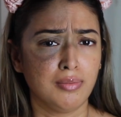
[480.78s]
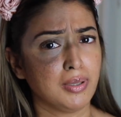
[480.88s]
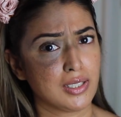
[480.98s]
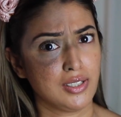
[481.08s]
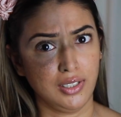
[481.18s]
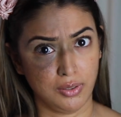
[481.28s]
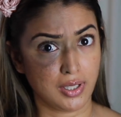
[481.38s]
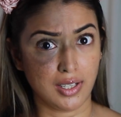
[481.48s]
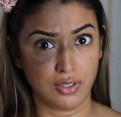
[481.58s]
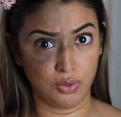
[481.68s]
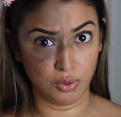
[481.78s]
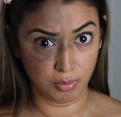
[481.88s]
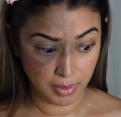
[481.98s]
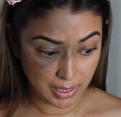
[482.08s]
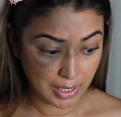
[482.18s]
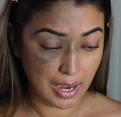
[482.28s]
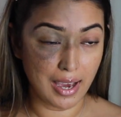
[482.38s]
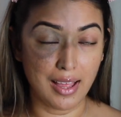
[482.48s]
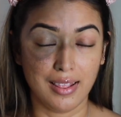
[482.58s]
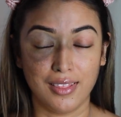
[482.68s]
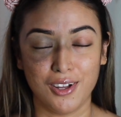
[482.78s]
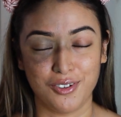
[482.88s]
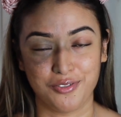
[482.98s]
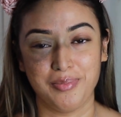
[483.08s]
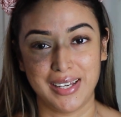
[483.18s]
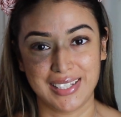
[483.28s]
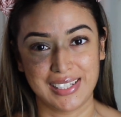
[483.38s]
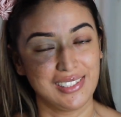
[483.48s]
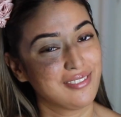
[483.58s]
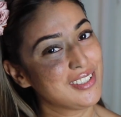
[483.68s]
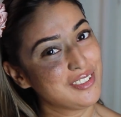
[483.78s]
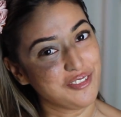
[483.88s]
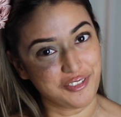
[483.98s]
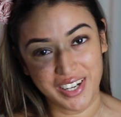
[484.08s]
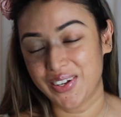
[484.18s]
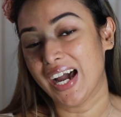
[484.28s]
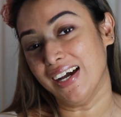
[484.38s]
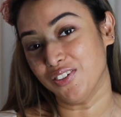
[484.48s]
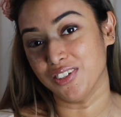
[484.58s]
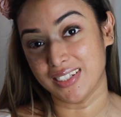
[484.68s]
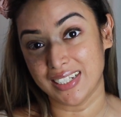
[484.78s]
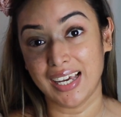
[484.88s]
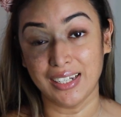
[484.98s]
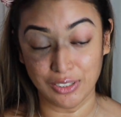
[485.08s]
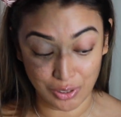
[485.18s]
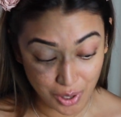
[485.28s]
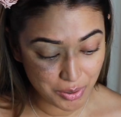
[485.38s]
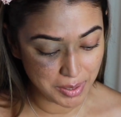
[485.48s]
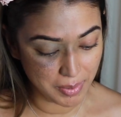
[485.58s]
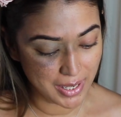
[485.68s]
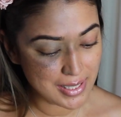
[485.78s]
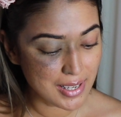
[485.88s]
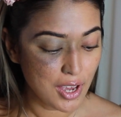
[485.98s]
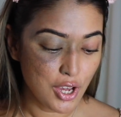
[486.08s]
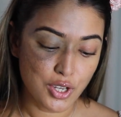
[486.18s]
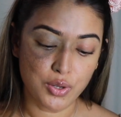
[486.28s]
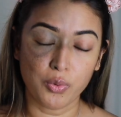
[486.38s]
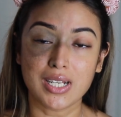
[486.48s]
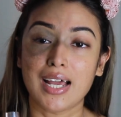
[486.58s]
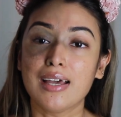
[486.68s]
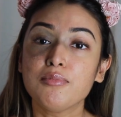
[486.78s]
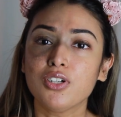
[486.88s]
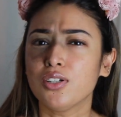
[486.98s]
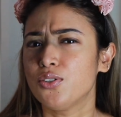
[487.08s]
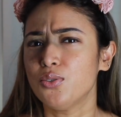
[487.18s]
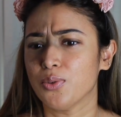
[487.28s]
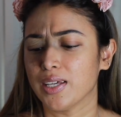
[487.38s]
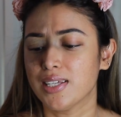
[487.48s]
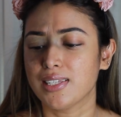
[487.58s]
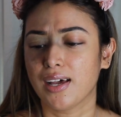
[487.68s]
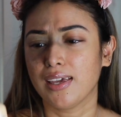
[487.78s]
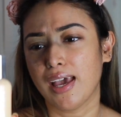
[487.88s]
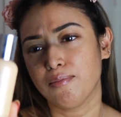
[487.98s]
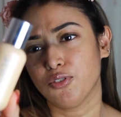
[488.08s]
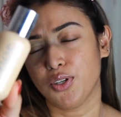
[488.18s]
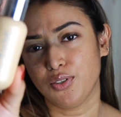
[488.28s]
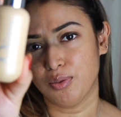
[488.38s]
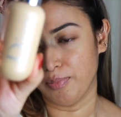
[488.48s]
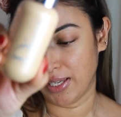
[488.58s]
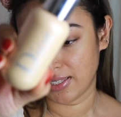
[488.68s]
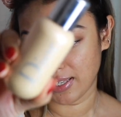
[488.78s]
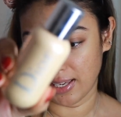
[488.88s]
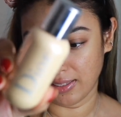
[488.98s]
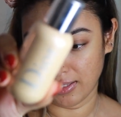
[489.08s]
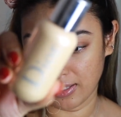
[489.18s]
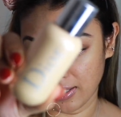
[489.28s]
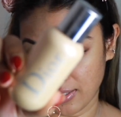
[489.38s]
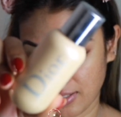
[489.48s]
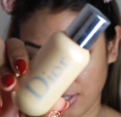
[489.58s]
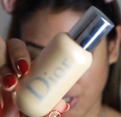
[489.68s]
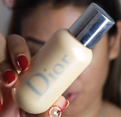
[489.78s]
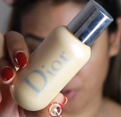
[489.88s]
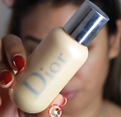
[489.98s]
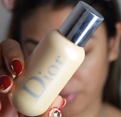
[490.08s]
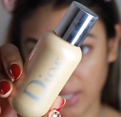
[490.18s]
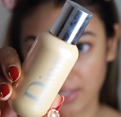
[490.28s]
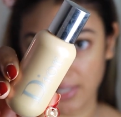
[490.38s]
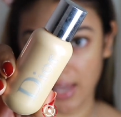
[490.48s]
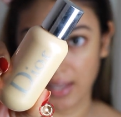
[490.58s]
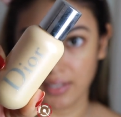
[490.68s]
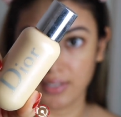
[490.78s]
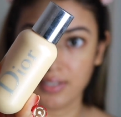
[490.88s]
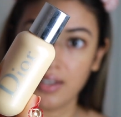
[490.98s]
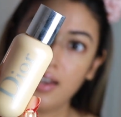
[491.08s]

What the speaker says: but you guys know me, I love myself a very hydrating and glowy base. So what I'm gonna do is I am going to mix in this Dior Face and